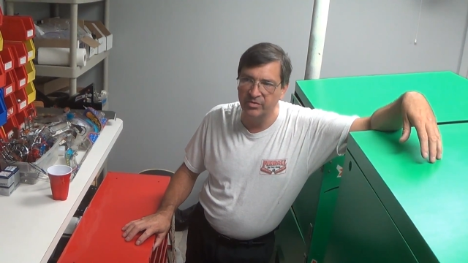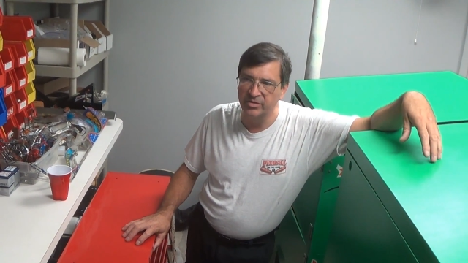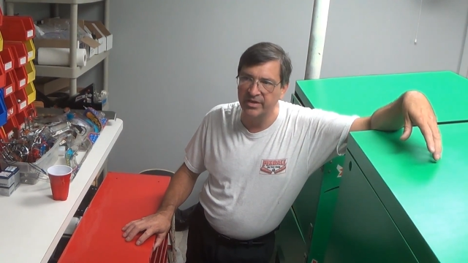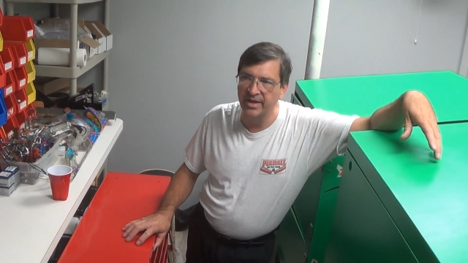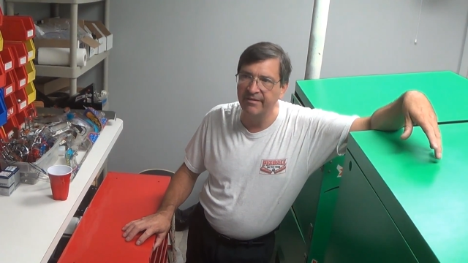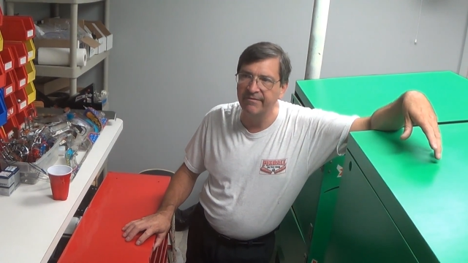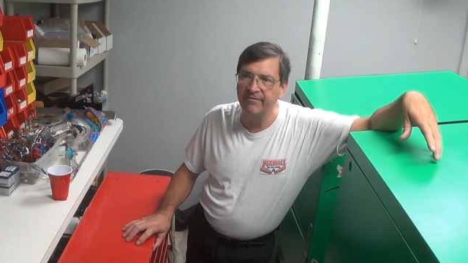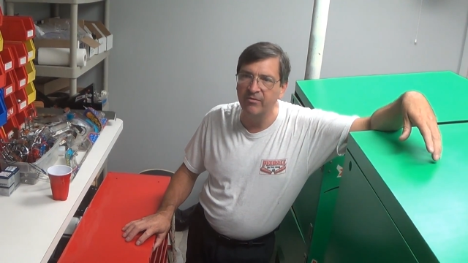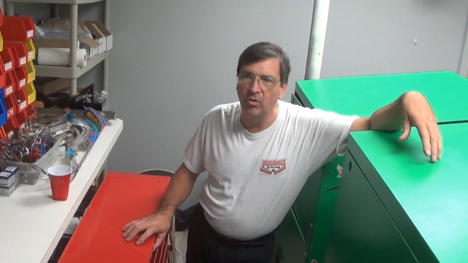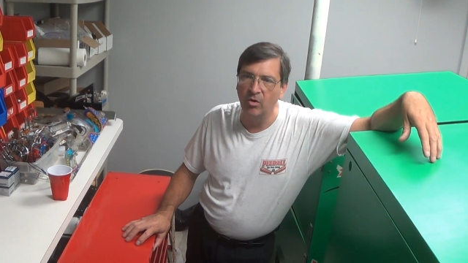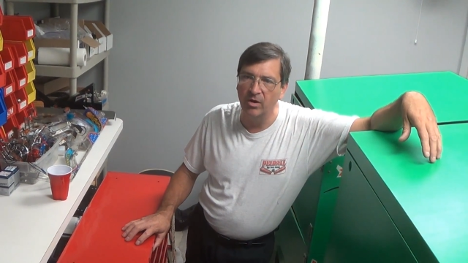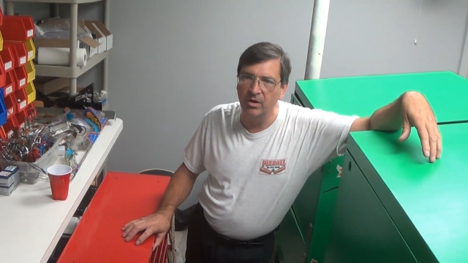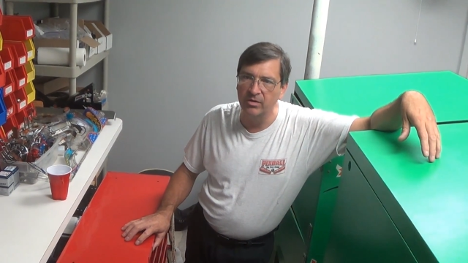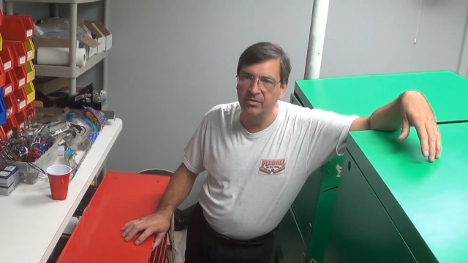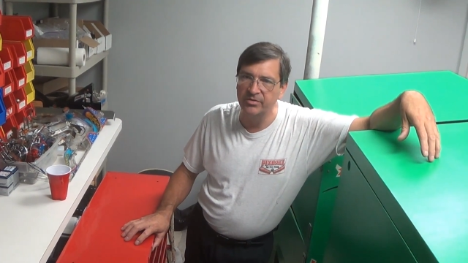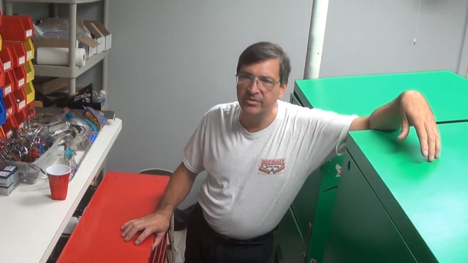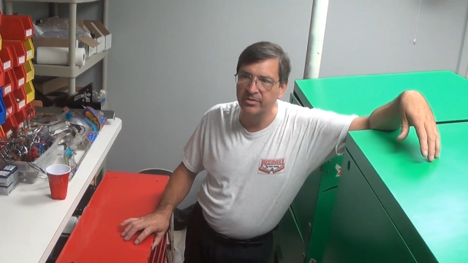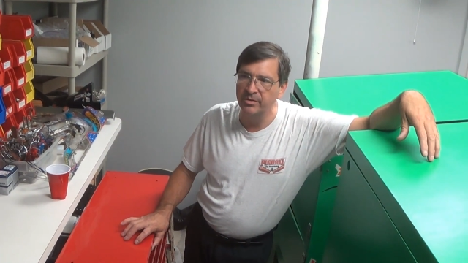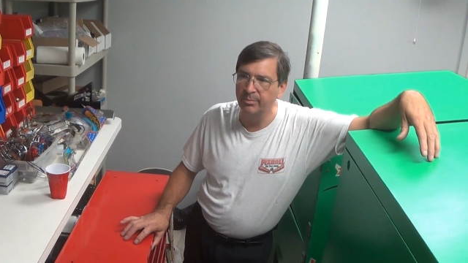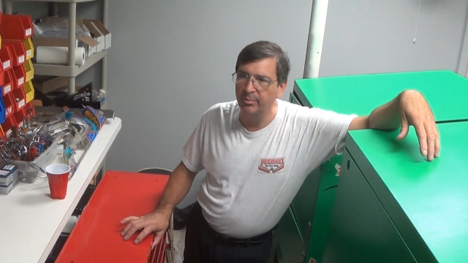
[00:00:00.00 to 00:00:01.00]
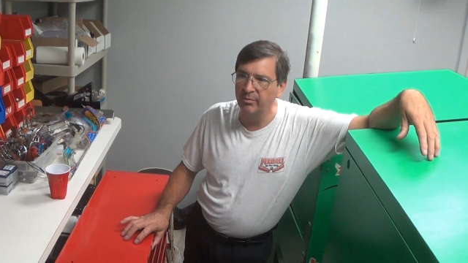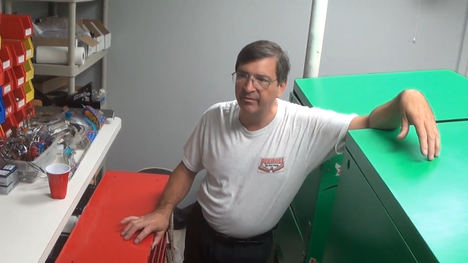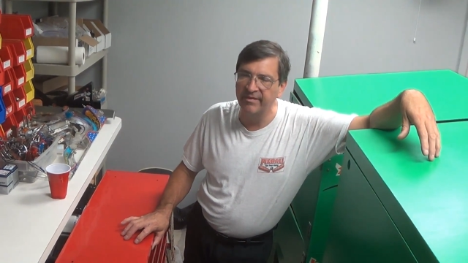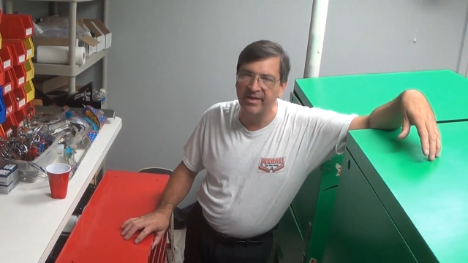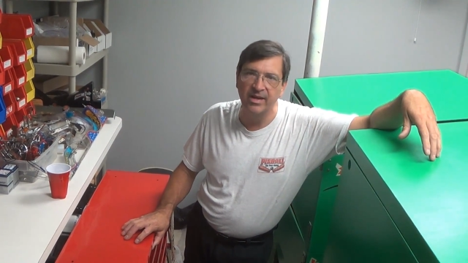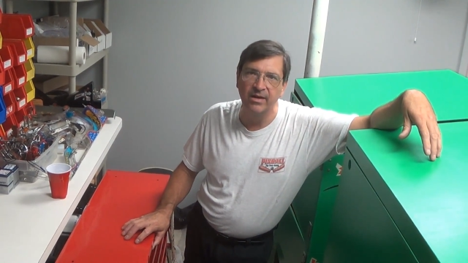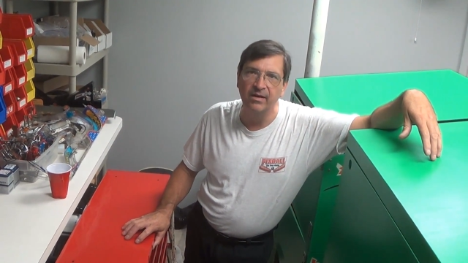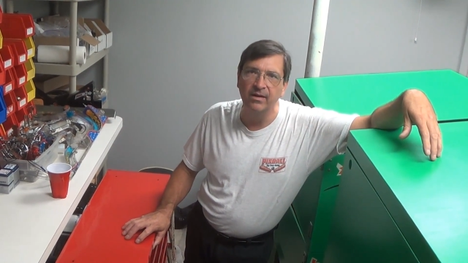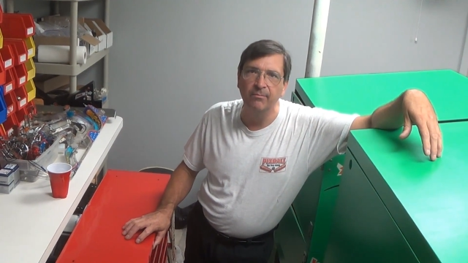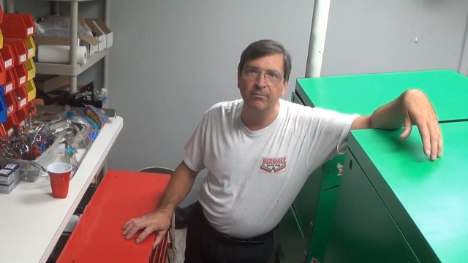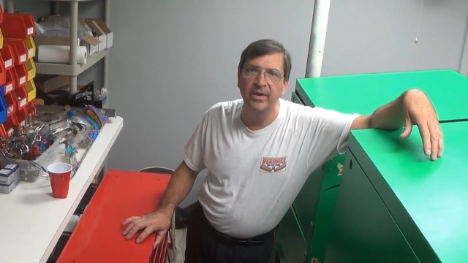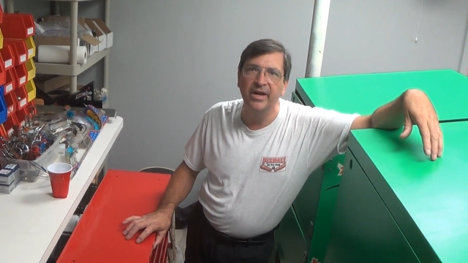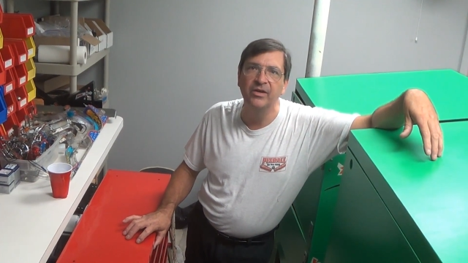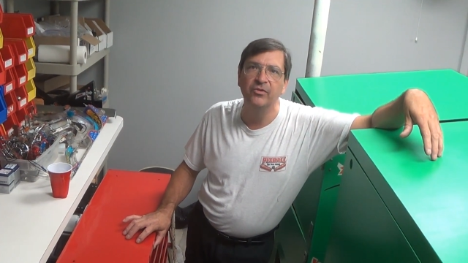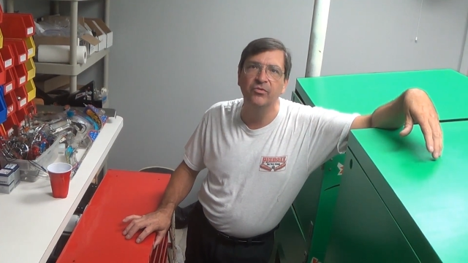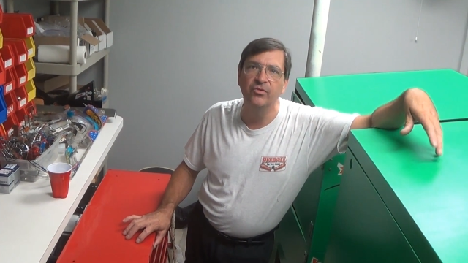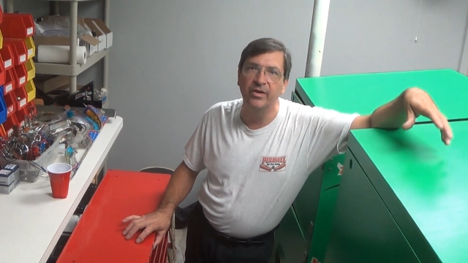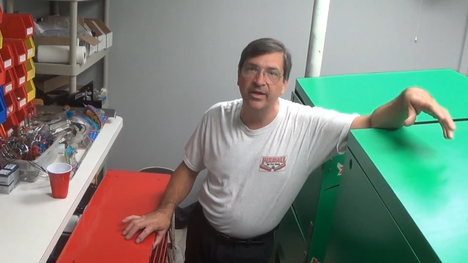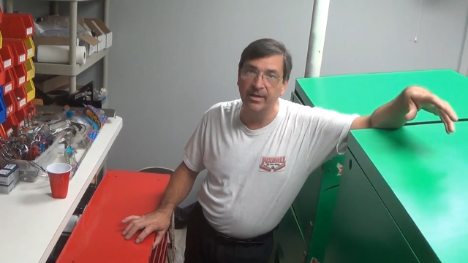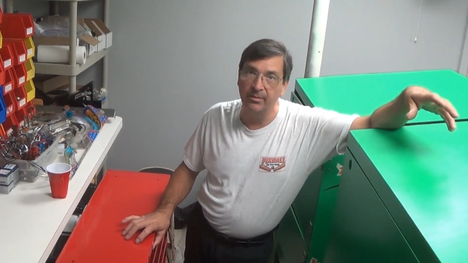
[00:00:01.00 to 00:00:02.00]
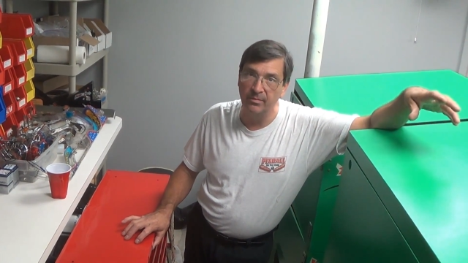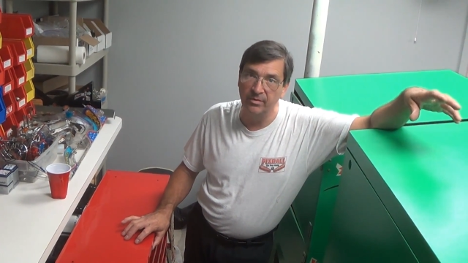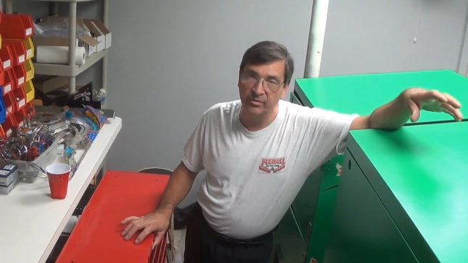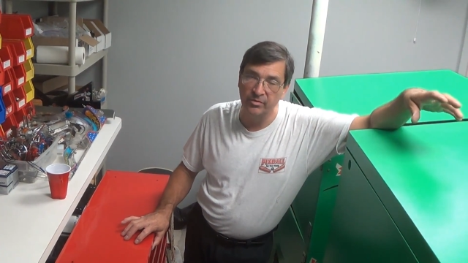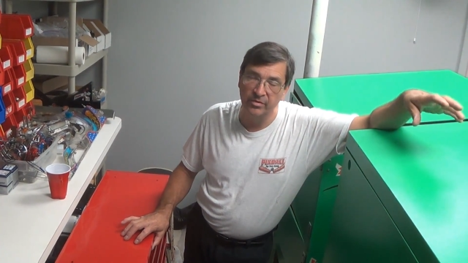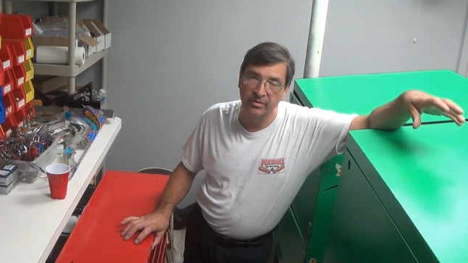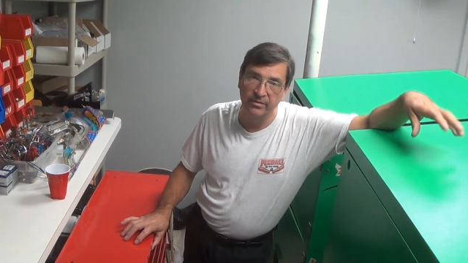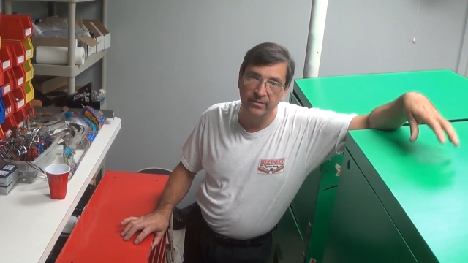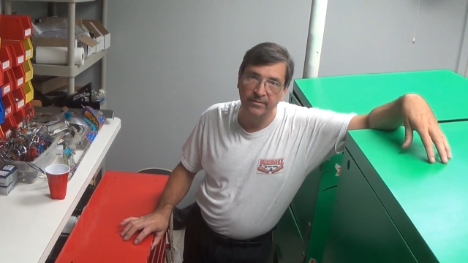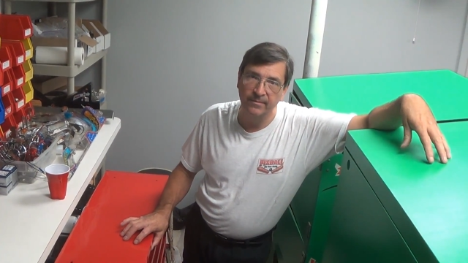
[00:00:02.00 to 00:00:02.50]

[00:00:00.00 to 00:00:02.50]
safeguards to prevent major damage.